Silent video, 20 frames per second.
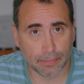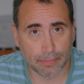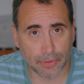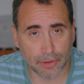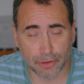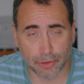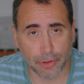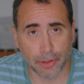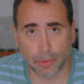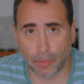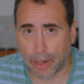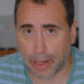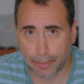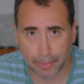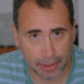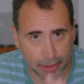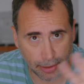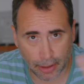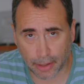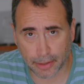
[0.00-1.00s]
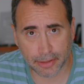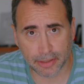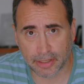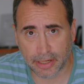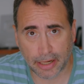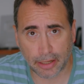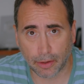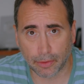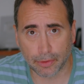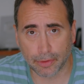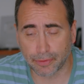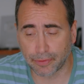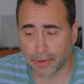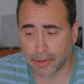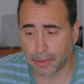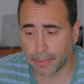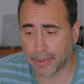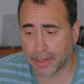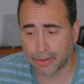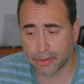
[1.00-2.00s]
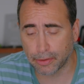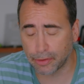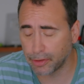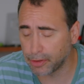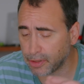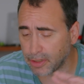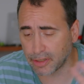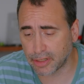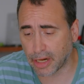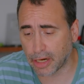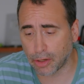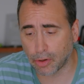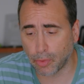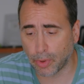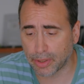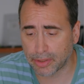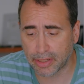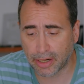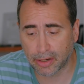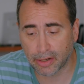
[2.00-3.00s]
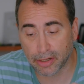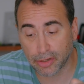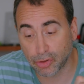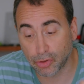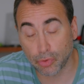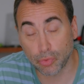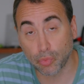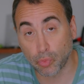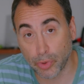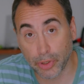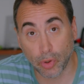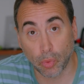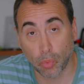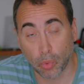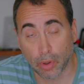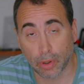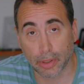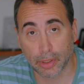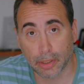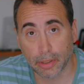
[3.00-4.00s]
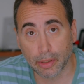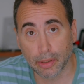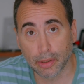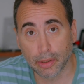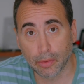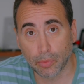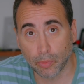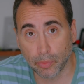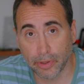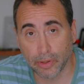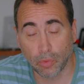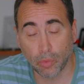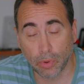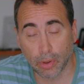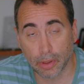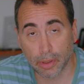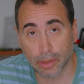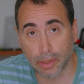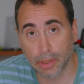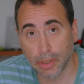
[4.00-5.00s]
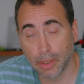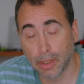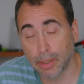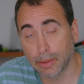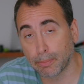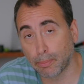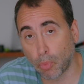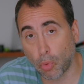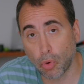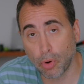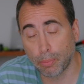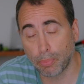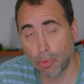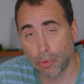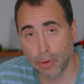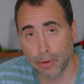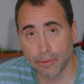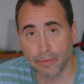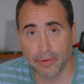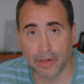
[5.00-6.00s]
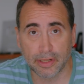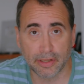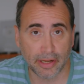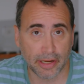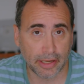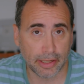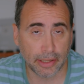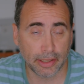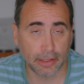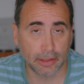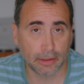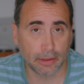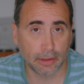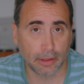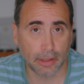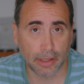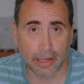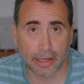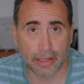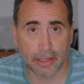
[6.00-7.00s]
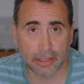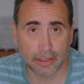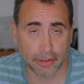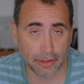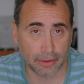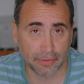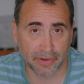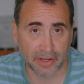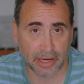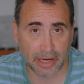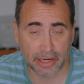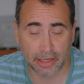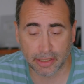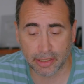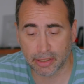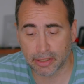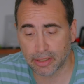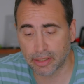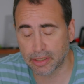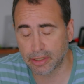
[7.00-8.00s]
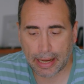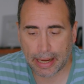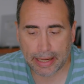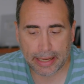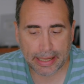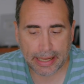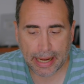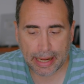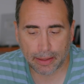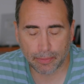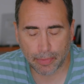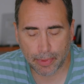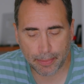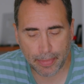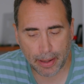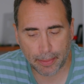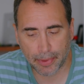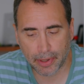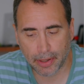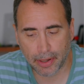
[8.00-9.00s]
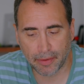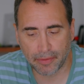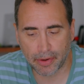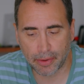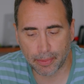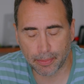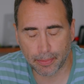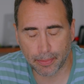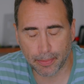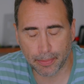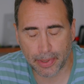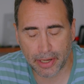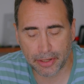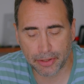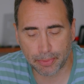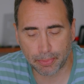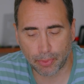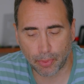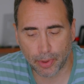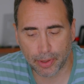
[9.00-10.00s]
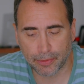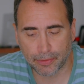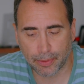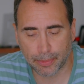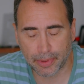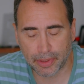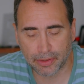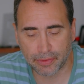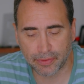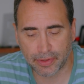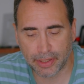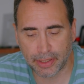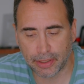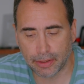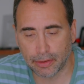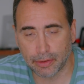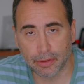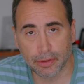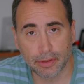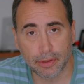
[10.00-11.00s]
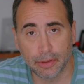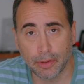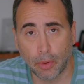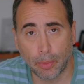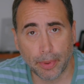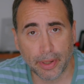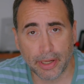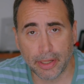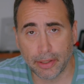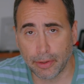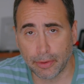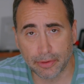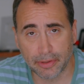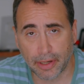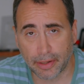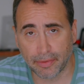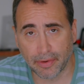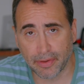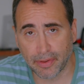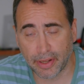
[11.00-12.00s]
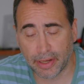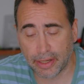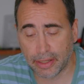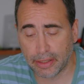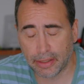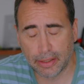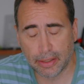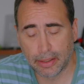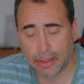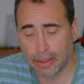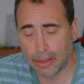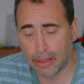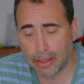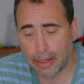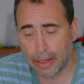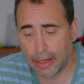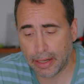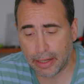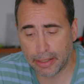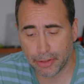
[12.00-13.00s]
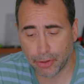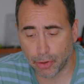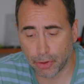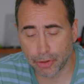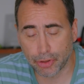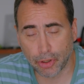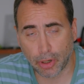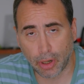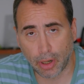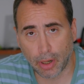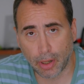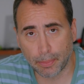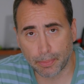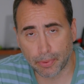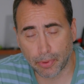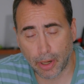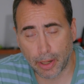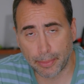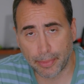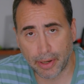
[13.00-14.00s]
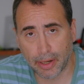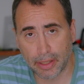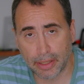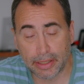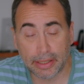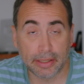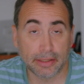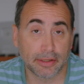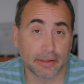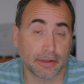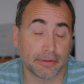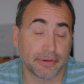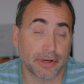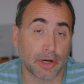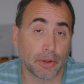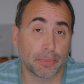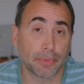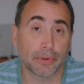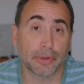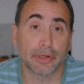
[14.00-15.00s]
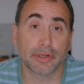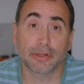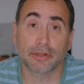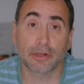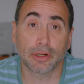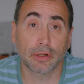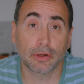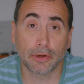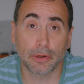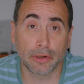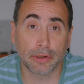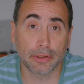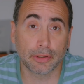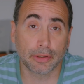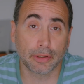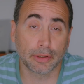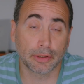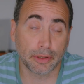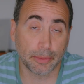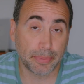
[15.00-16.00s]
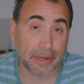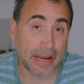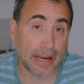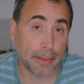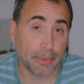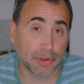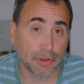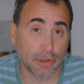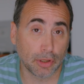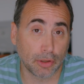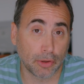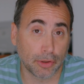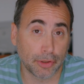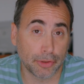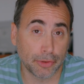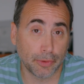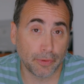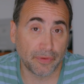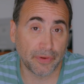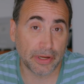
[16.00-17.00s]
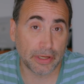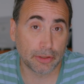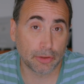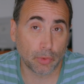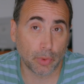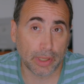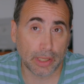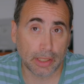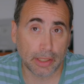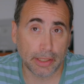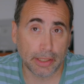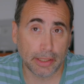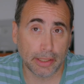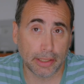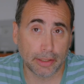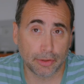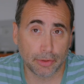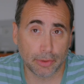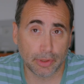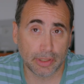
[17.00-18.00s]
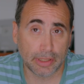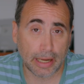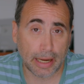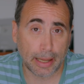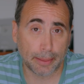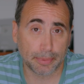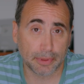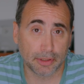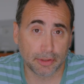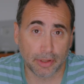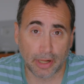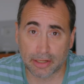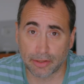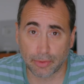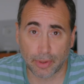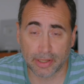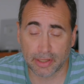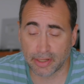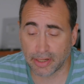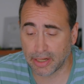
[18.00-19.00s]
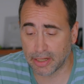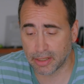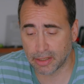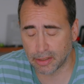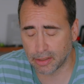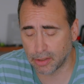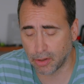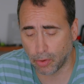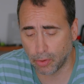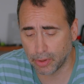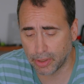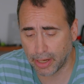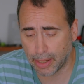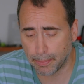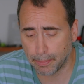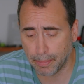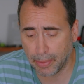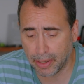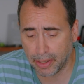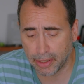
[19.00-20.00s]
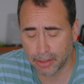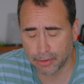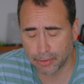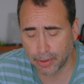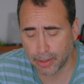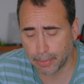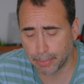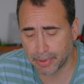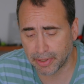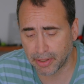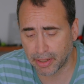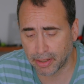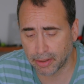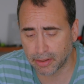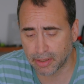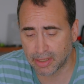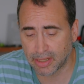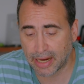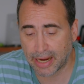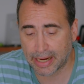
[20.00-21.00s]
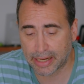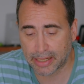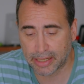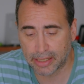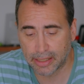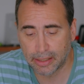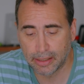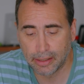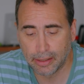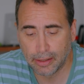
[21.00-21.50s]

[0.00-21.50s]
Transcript: studio web, you understand all those fundamentals, you just got to go out there and do real work, real work. More important than taking any certifications. And again, remember another major point from this video is nobody knows everything and your job primarily as a developer is to learn, to be able to learn new things quickly and to adapt. So that's why I say don't get married to any particular tech.